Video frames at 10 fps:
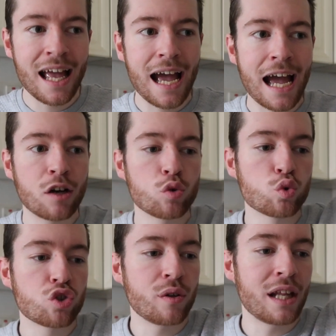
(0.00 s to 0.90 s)
and
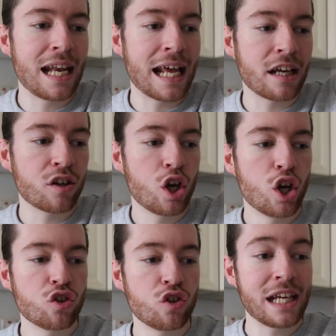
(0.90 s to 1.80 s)
also the link
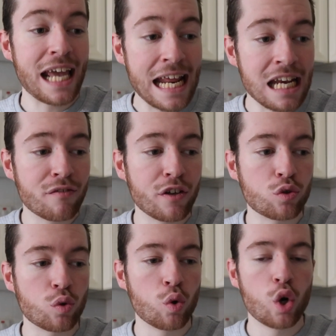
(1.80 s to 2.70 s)
to the
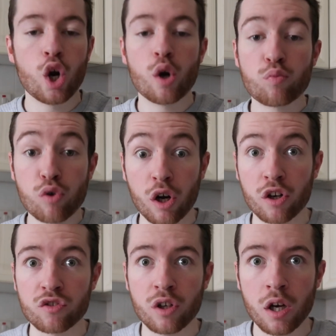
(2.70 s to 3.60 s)
individual products.